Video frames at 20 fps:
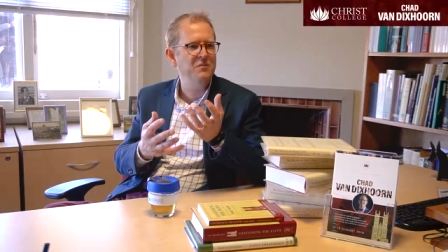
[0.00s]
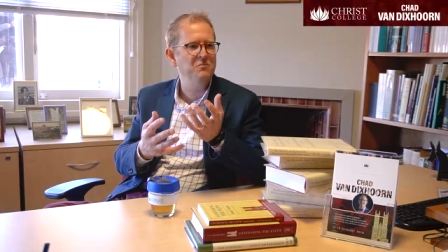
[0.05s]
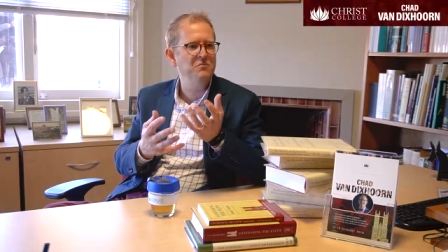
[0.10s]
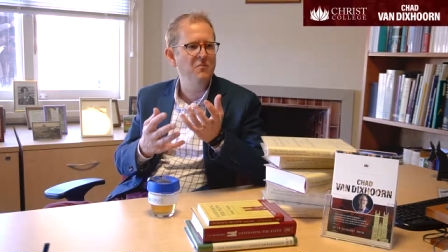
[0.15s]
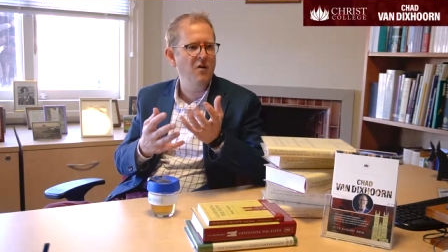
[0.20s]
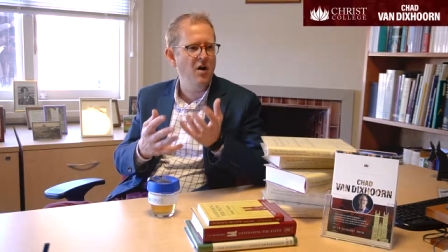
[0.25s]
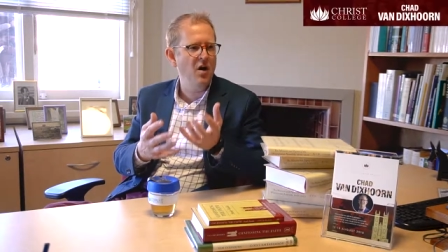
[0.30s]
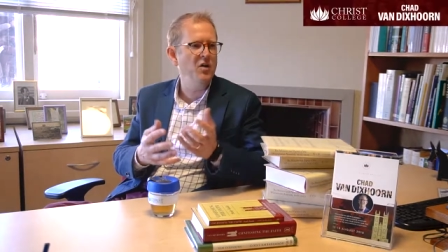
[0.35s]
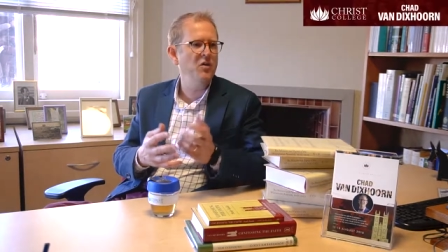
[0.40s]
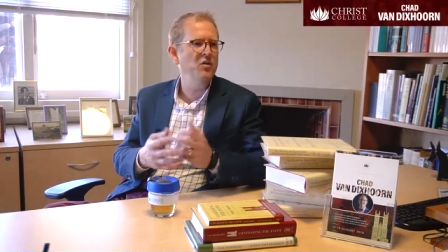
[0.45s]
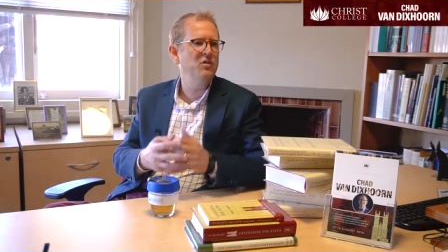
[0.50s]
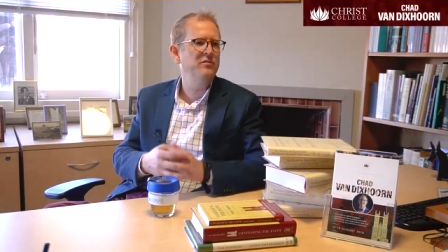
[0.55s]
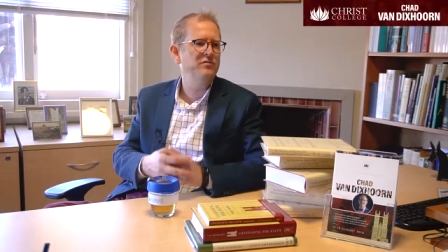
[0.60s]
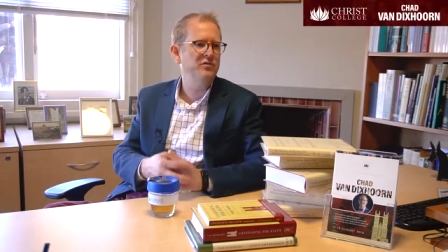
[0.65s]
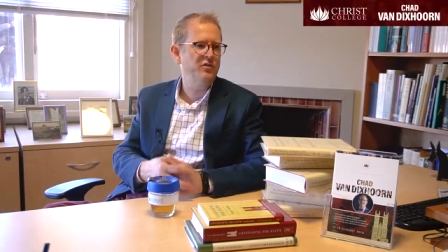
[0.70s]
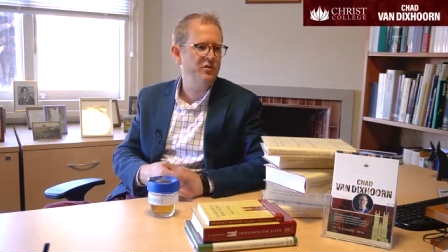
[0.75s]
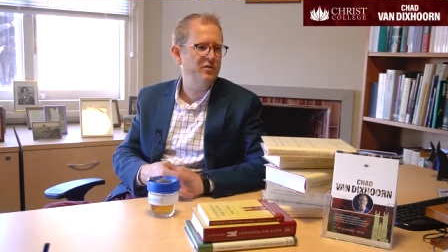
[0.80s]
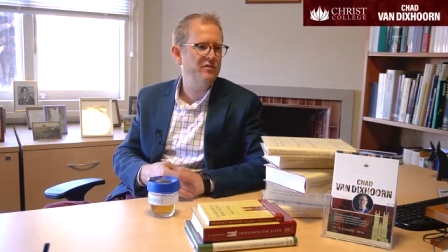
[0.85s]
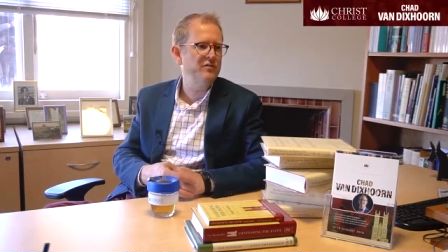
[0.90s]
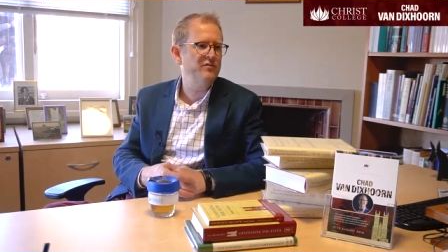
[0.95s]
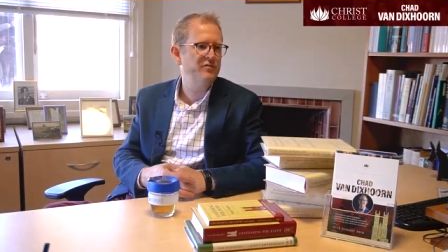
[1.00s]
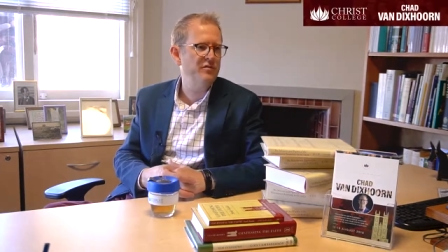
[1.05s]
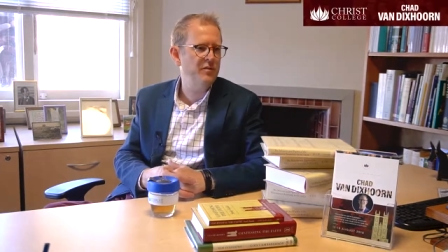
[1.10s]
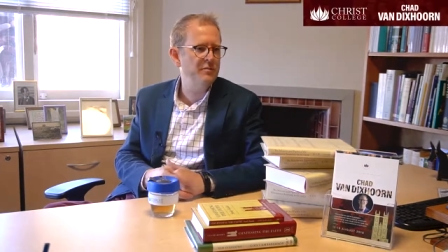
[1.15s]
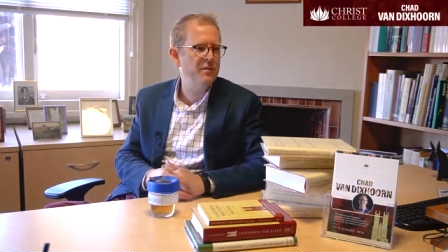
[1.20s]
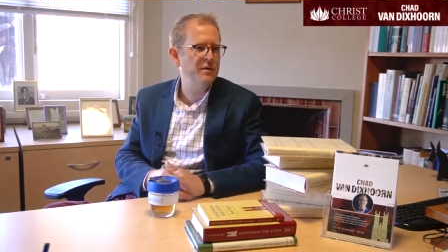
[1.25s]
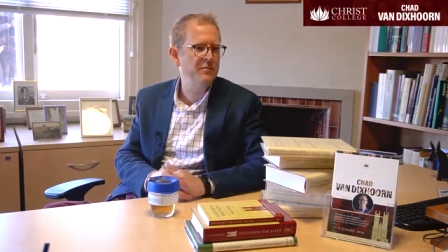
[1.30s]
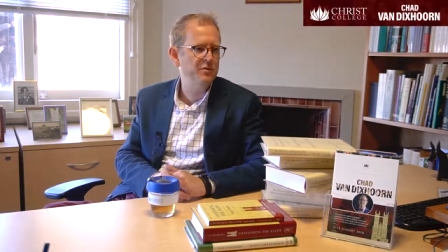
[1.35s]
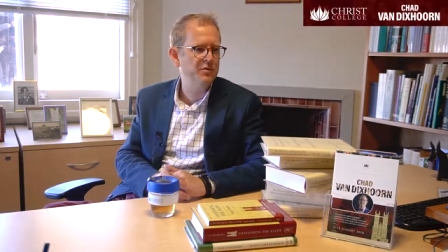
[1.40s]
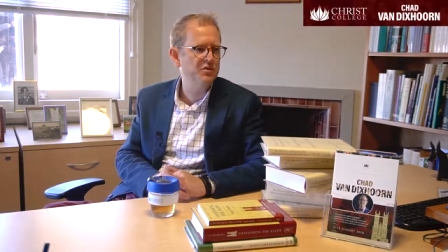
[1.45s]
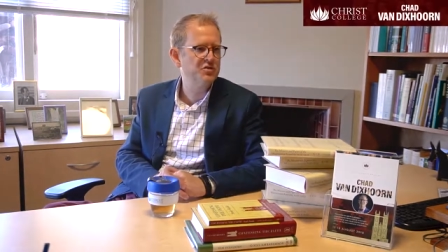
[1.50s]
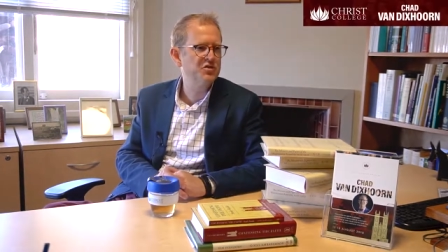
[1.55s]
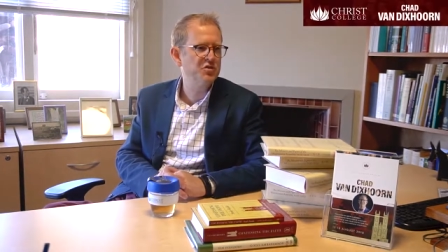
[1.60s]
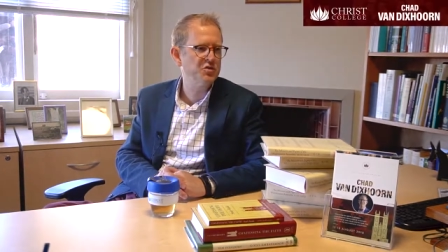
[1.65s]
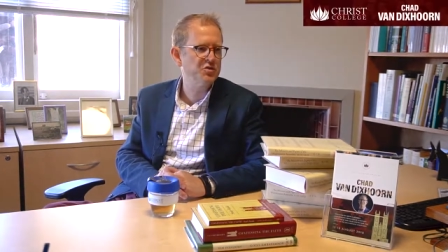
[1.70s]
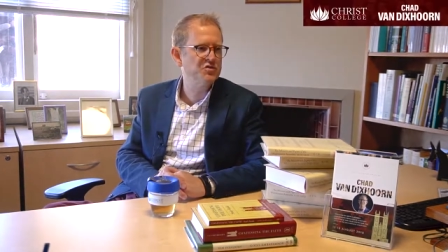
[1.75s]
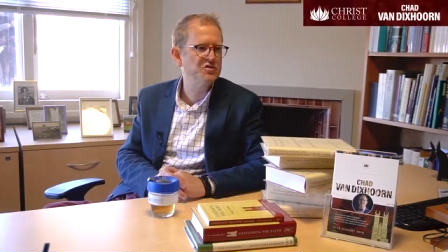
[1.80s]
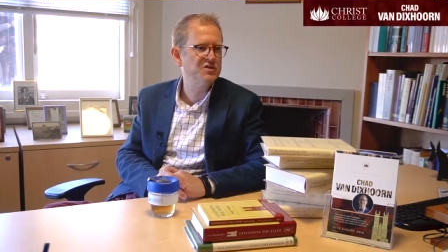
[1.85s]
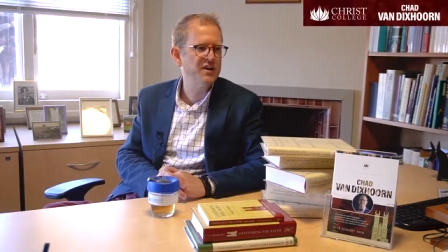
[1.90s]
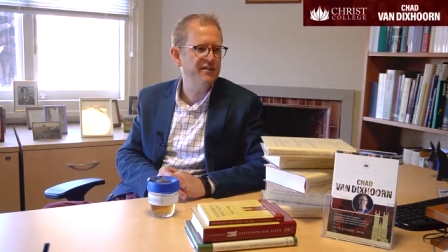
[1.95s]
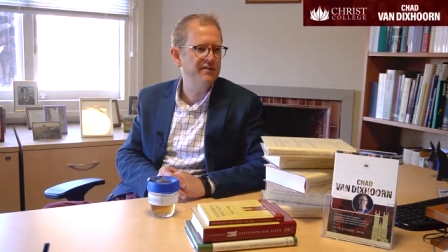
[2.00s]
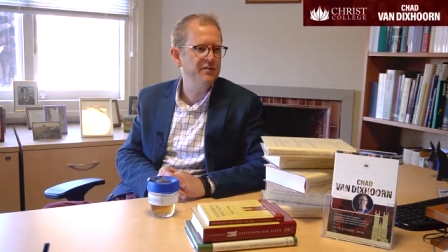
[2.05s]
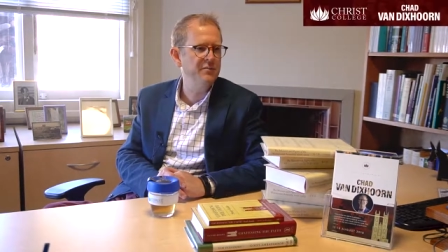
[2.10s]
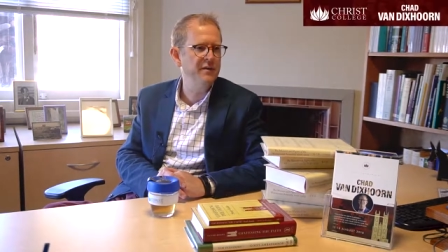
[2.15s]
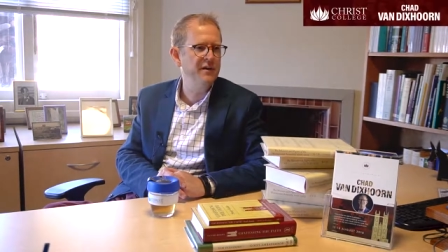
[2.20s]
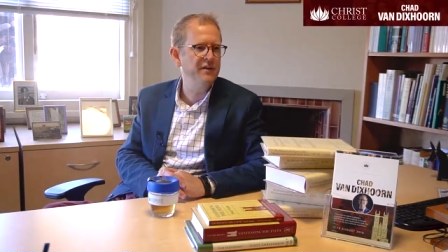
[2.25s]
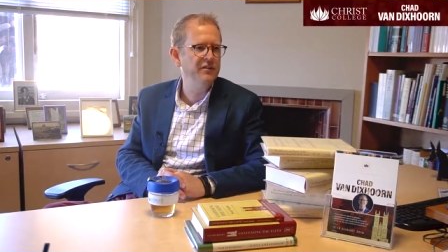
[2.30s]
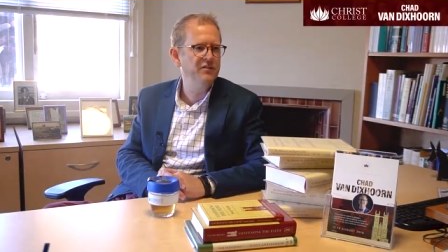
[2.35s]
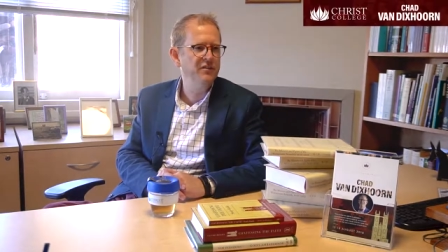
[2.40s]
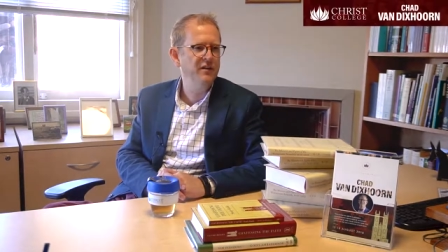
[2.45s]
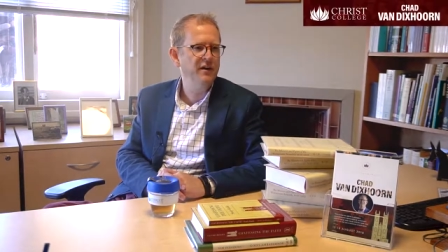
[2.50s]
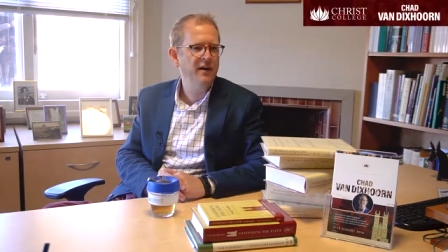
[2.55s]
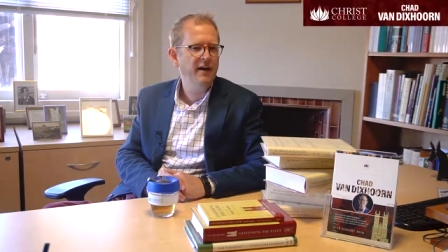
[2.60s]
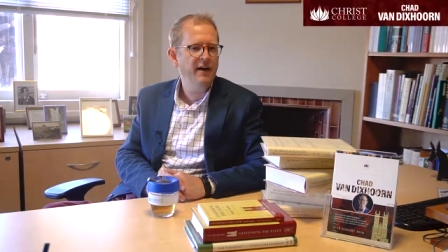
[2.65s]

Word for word: model for, for biblical church government,